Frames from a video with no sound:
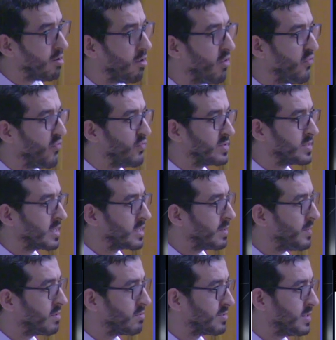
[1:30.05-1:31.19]
of startup
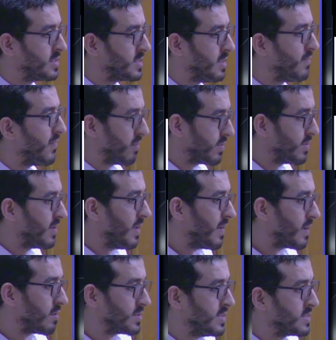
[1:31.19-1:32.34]
ecosystem for the
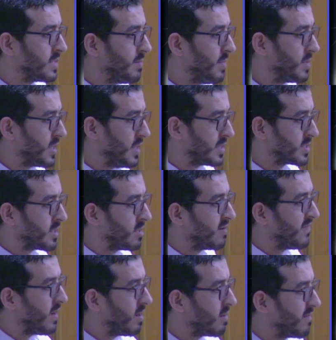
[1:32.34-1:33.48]
ecosystem
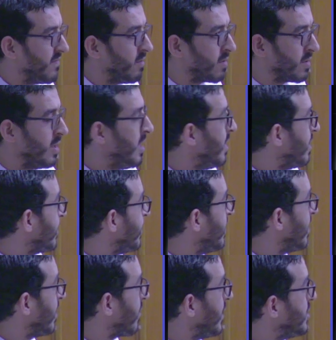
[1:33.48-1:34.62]
itself and for
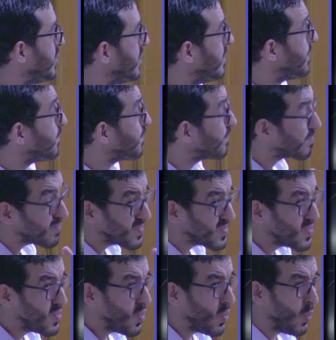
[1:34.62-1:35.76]
the region.
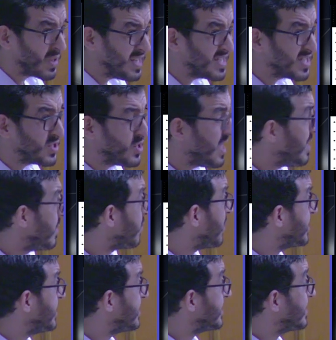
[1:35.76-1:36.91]
What is
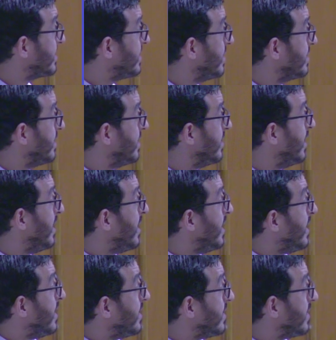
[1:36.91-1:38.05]
the
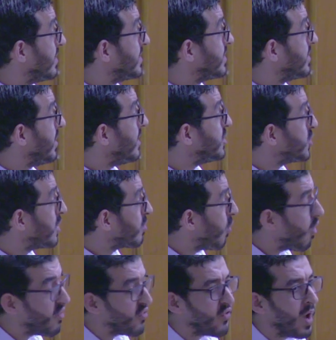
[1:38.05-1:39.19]
situation
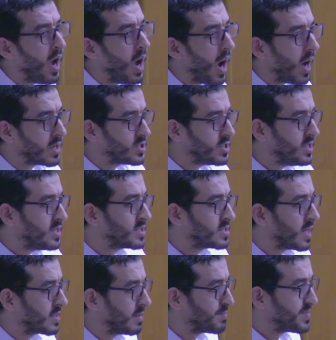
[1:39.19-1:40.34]
of Algerian
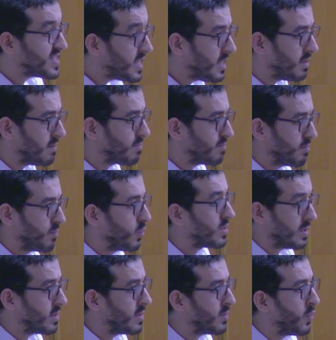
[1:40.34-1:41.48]
startup scene?
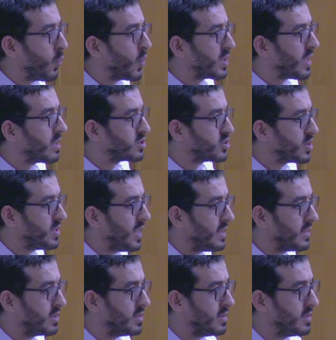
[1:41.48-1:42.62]
What
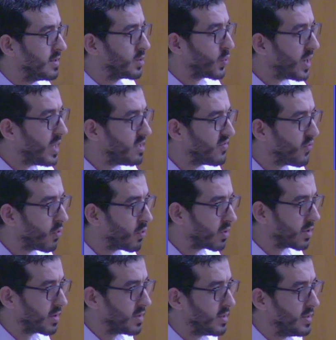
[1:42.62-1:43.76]
Algeria create for